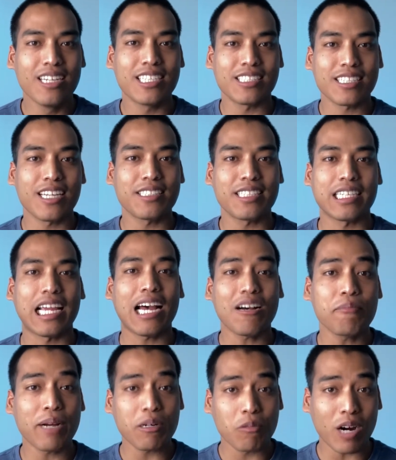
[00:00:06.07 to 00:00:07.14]
discussing
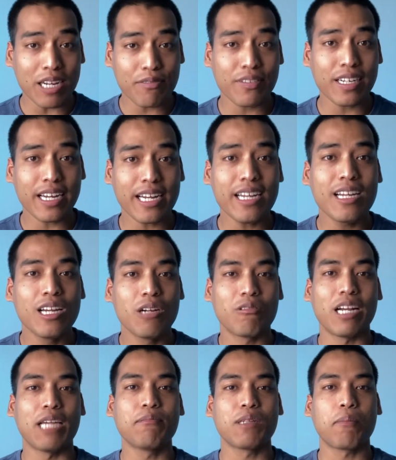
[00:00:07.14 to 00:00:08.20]
how my wife and I
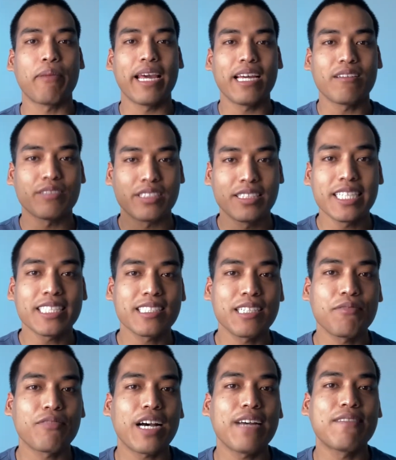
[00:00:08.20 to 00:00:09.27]
were able to pay off
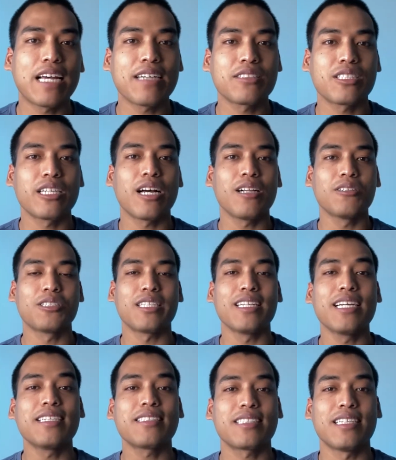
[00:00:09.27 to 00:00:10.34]
$65,000
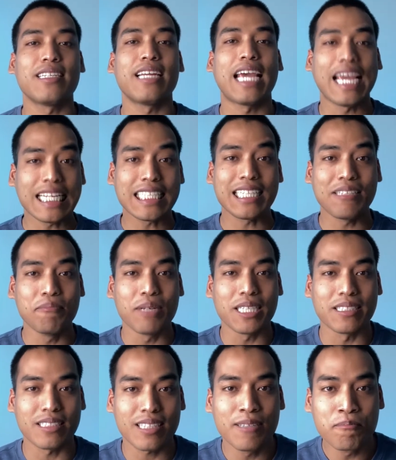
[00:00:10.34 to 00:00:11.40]
in less than 18
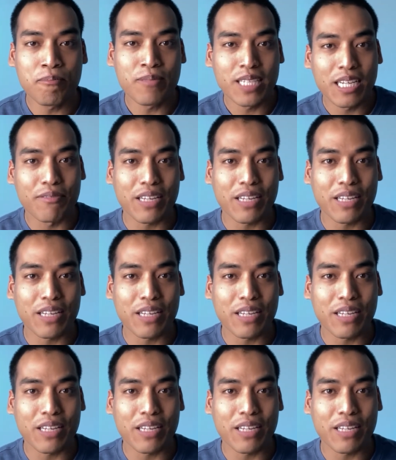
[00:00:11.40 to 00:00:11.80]
months.